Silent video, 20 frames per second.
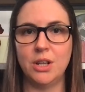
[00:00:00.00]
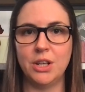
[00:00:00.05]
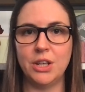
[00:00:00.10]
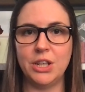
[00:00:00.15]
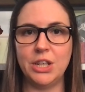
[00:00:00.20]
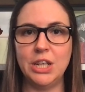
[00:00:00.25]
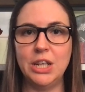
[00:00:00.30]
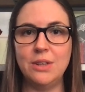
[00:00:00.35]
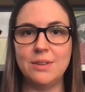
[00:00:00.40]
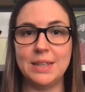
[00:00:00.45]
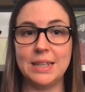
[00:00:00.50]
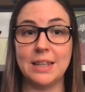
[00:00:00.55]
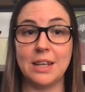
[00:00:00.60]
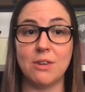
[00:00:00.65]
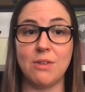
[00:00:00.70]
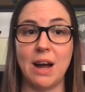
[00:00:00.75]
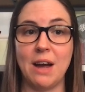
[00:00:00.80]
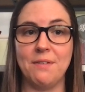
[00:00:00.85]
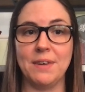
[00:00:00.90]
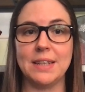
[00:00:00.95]
Using
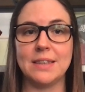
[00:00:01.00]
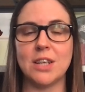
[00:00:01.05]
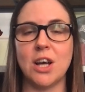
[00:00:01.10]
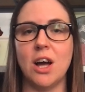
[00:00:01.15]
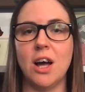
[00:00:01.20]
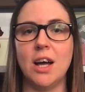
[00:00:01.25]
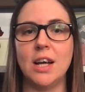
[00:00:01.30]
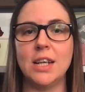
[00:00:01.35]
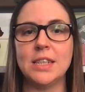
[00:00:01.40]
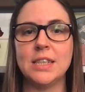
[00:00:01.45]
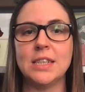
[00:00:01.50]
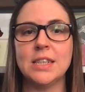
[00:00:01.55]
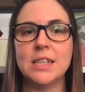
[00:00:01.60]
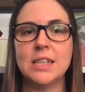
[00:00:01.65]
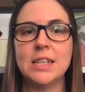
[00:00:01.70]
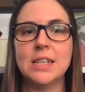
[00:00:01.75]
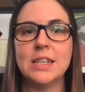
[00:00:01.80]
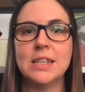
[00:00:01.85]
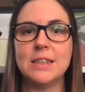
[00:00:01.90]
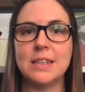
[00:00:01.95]
the graphics card,
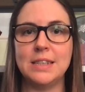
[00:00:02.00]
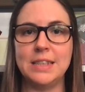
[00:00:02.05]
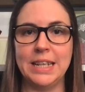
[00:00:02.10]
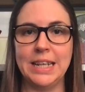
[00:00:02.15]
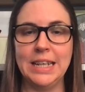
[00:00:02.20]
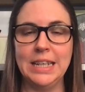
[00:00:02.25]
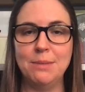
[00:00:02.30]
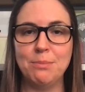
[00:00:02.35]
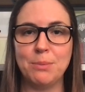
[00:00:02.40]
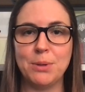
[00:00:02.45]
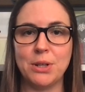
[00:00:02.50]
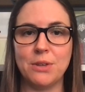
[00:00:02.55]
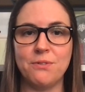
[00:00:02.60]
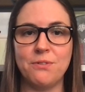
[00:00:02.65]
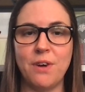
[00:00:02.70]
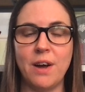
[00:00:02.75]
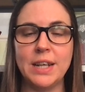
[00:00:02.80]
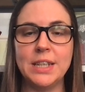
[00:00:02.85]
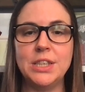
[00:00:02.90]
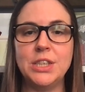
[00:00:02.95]
the team could
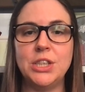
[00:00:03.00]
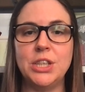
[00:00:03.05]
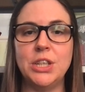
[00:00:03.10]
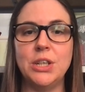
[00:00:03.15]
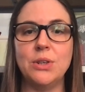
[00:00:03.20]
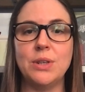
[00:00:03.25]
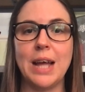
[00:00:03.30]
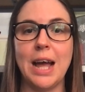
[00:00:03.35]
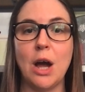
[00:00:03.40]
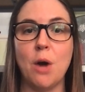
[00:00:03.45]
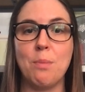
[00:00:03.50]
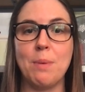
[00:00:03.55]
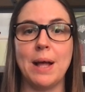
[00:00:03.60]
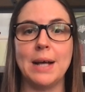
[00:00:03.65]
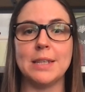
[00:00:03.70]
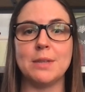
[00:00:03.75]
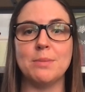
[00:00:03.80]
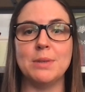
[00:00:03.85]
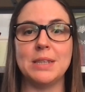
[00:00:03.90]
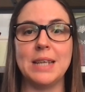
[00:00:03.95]
fine tune how
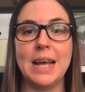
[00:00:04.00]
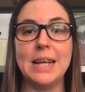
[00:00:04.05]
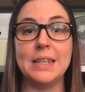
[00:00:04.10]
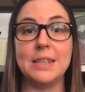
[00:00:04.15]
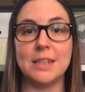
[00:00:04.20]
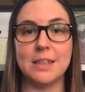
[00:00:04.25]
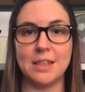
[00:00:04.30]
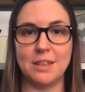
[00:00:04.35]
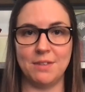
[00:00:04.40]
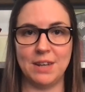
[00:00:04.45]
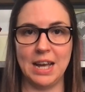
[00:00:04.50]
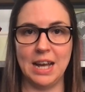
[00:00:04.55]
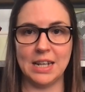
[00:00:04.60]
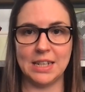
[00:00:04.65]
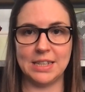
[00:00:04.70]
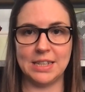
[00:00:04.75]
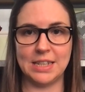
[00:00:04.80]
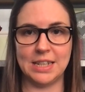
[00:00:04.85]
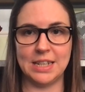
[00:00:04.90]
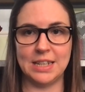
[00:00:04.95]
plasmas entered the
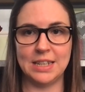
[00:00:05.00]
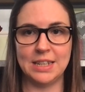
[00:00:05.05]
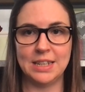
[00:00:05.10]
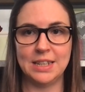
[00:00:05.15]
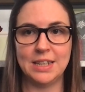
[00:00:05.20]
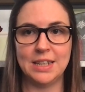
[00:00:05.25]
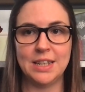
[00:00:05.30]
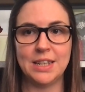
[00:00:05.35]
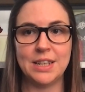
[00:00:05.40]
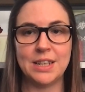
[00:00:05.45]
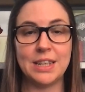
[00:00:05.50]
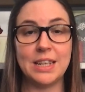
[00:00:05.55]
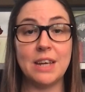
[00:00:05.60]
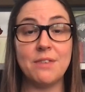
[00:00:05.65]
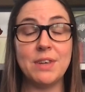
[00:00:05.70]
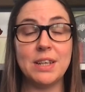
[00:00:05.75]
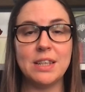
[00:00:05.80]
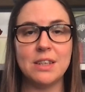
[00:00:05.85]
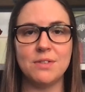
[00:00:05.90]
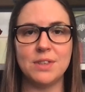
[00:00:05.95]
reactor,
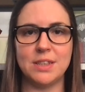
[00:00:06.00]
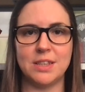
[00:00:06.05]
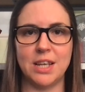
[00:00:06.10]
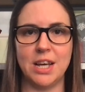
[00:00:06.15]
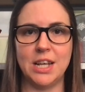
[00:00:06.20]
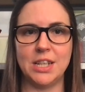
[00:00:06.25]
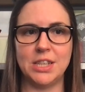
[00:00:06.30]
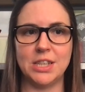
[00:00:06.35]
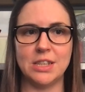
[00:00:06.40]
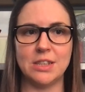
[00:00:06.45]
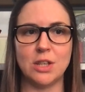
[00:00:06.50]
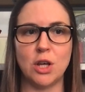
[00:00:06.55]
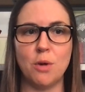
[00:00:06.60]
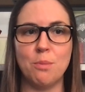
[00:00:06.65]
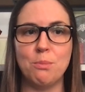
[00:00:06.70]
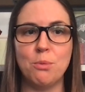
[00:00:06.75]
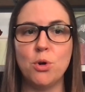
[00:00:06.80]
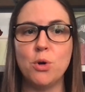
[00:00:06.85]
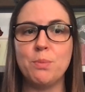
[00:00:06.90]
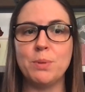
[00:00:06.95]
giving the researchers a
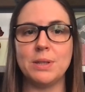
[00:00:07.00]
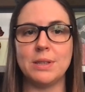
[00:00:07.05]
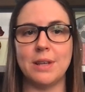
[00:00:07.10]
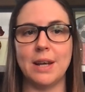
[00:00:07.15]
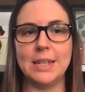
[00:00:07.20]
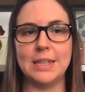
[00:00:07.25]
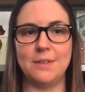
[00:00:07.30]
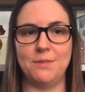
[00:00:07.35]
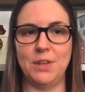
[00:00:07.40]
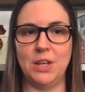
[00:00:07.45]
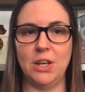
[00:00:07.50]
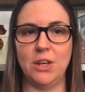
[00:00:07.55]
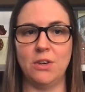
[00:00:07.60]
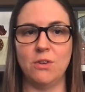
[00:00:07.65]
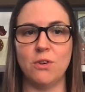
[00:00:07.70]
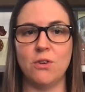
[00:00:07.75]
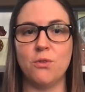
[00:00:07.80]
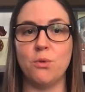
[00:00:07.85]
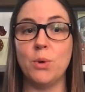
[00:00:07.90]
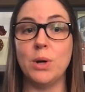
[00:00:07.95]
more precise
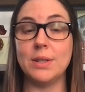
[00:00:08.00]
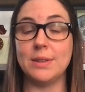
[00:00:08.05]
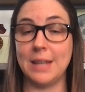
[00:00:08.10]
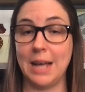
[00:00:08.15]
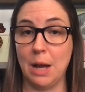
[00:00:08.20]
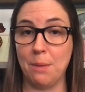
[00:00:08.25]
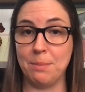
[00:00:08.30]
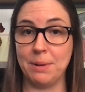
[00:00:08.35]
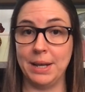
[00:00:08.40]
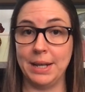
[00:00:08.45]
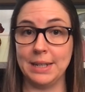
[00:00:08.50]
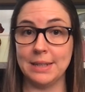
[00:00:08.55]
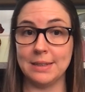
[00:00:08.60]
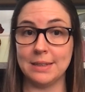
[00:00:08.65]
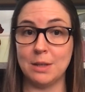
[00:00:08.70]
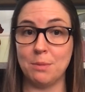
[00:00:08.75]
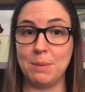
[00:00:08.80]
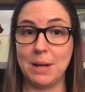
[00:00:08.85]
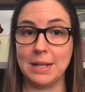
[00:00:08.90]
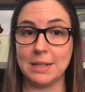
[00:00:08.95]
view of what's happening as
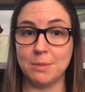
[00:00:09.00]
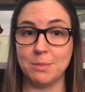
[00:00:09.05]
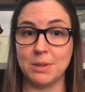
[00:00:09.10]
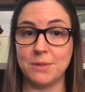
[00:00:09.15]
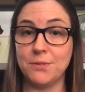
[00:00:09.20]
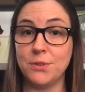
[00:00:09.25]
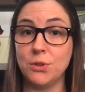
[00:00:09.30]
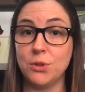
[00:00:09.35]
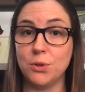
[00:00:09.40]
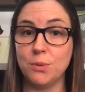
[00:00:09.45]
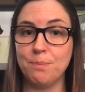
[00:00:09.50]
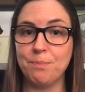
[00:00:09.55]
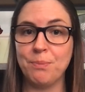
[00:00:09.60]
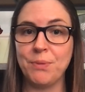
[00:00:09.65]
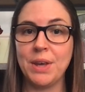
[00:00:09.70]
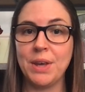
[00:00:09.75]
the plasmas form,